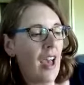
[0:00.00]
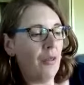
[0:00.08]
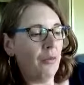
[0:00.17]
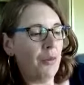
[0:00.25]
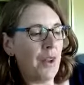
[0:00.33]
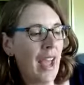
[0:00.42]

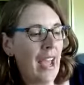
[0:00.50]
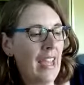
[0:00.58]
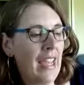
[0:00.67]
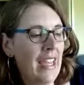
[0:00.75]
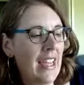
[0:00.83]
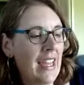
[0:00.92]

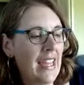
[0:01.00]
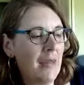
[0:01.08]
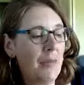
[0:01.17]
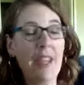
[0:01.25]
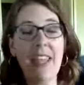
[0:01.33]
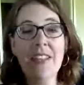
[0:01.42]
my
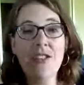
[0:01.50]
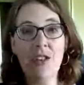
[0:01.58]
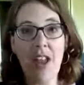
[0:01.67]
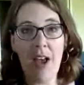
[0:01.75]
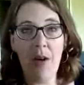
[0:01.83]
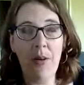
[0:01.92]
kids are
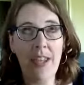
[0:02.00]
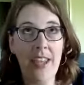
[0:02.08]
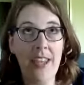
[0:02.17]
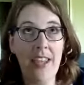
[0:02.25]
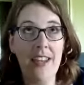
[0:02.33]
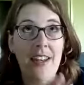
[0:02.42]
now
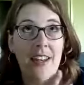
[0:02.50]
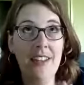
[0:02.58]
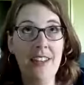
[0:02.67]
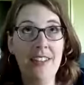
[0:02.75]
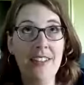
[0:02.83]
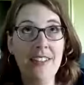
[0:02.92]
in
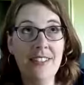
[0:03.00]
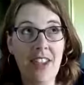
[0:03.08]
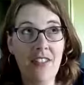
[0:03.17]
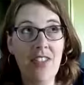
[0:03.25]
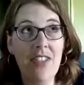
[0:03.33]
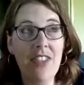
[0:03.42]

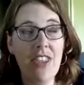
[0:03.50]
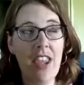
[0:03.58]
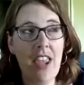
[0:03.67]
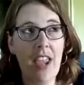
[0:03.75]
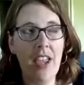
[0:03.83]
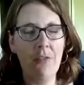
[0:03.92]
7th
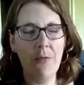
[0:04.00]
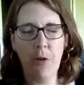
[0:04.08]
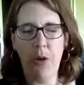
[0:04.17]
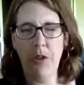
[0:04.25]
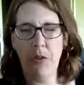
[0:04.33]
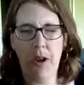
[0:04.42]
and
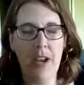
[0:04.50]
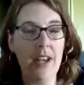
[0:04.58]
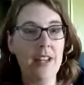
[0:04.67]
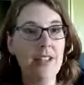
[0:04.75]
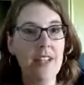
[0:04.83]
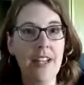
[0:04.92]
4th grade,
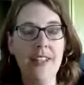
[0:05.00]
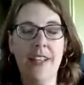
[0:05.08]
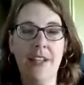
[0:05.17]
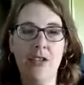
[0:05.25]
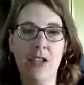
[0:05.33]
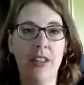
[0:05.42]
and today is
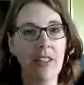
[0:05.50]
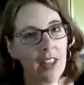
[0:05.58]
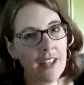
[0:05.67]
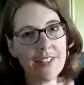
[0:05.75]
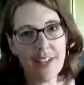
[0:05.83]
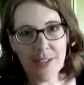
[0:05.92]
actually the
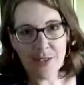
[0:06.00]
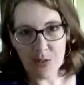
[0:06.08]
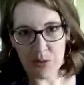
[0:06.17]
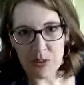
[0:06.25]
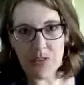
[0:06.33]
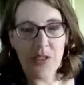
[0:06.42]
last day of
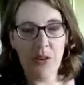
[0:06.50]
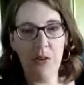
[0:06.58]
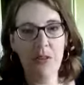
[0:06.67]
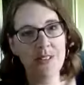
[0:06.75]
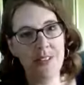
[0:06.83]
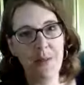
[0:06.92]
school, so
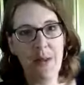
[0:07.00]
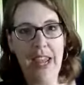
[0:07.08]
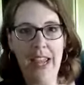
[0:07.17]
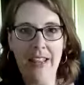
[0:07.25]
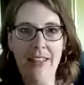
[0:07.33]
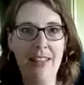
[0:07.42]
it's going to
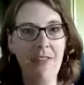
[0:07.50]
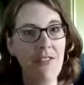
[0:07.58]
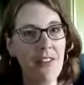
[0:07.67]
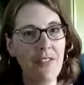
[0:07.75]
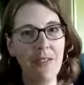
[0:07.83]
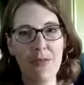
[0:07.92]
be 8th and
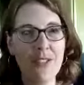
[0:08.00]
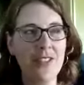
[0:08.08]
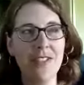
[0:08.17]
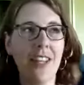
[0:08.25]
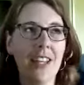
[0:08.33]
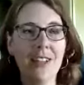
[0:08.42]
5th, which
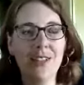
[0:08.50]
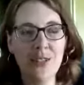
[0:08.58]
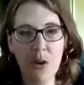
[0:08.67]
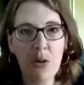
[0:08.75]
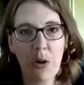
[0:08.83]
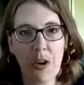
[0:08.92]
is like
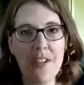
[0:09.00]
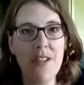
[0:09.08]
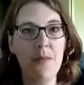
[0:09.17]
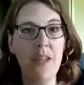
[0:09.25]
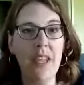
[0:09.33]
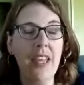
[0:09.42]
so crazy to
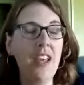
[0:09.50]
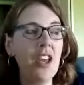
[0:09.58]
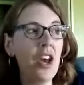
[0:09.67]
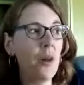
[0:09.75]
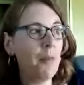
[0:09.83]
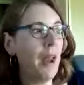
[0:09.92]
me.
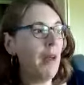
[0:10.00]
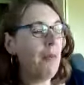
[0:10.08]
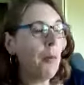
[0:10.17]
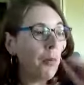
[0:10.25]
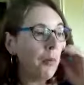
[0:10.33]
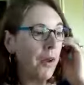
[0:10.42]
But I
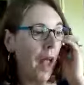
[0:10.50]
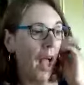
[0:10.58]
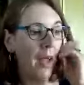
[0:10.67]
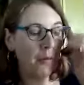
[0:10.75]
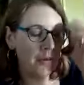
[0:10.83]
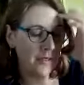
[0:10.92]
remember when I
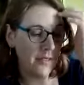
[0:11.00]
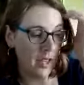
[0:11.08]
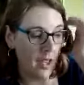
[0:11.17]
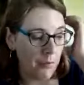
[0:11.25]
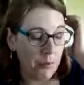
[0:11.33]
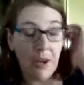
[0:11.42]
was
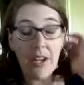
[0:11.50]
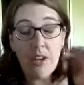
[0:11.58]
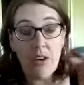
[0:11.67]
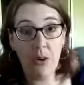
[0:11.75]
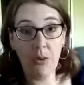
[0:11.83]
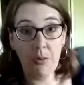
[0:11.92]
a brand
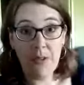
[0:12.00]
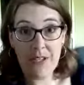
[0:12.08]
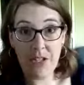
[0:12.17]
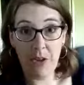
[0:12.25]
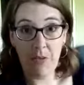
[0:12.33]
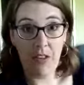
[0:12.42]
new
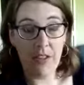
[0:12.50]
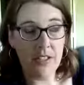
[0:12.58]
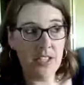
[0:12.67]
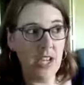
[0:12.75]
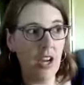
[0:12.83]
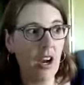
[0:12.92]
PTO
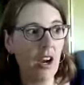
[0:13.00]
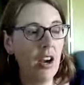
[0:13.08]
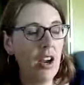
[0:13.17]
volunteer,